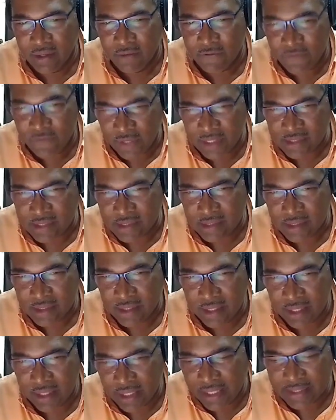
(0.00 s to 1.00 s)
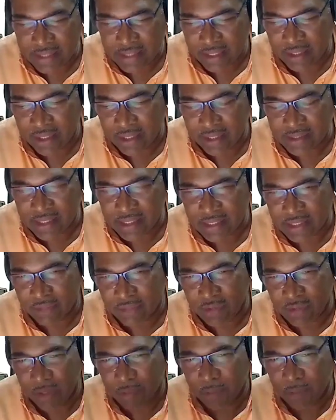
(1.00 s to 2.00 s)
faced as I
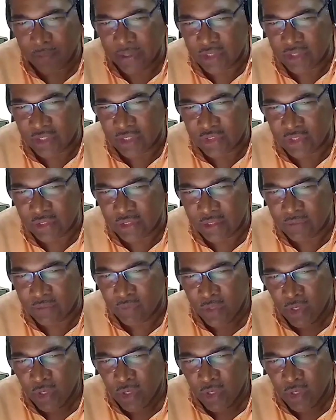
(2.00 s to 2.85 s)
wrap up by touching it.